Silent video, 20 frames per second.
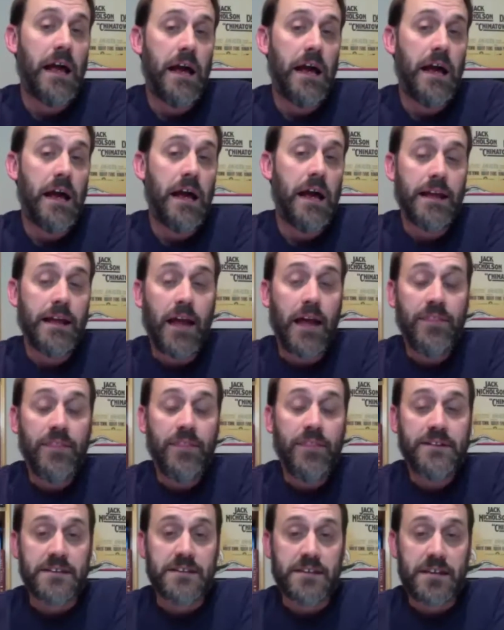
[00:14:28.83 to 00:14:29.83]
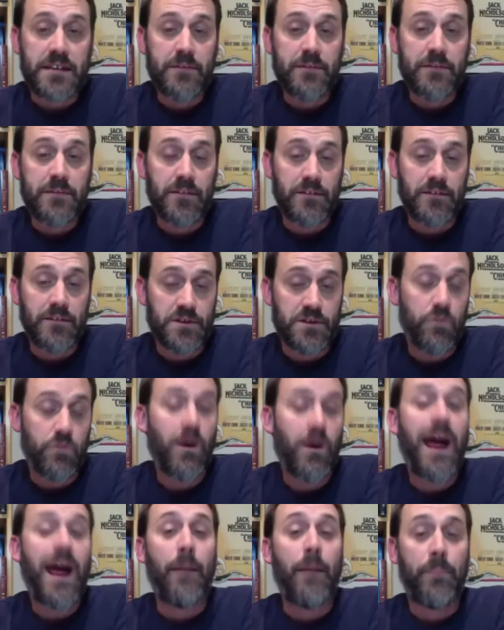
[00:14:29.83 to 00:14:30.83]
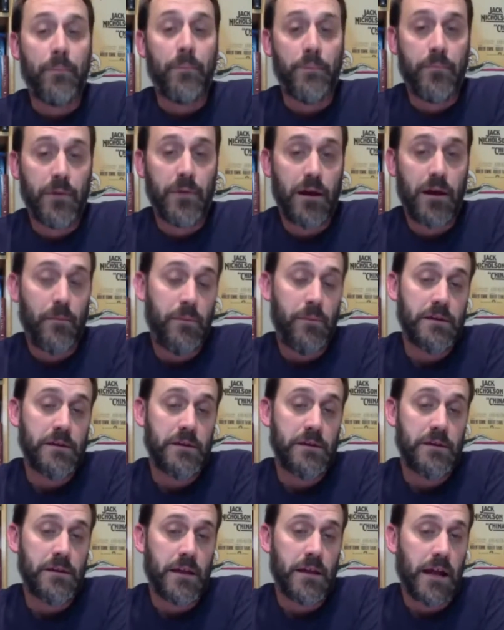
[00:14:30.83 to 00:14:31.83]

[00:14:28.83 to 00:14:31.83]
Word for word: And I think it's a gimmick that's crap, in my opinion.